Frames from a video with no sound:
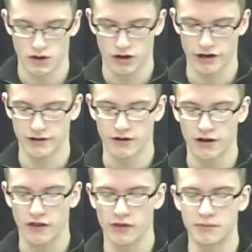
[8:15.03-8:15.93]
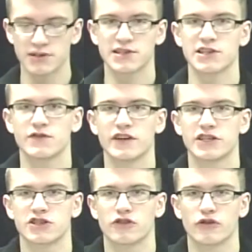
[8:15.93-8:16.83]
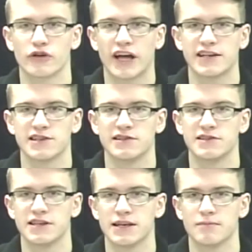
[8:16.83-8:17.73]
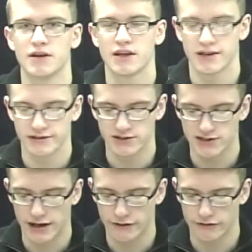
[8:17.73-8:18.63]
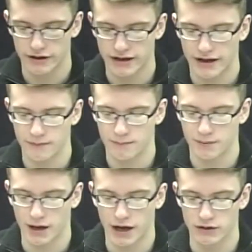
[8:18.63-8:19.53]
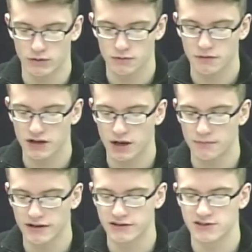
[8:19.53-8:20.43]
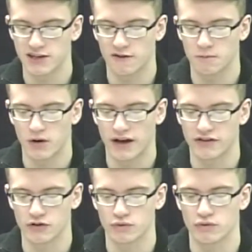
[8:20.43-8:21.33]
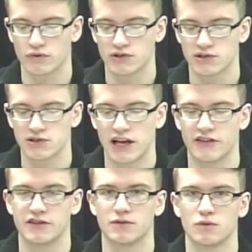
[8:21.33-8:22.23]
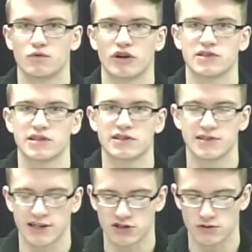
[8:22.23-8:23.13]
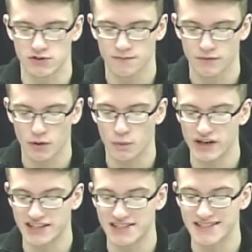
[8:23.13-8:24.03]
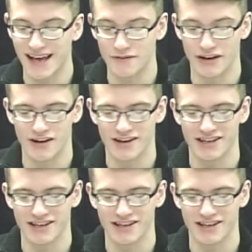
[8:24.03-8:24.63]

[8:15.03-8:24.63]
All right. The Mustangs finished 3rd as a team Saturday behind North Montgomery and Southmont at the wrestling sectionals. We had 7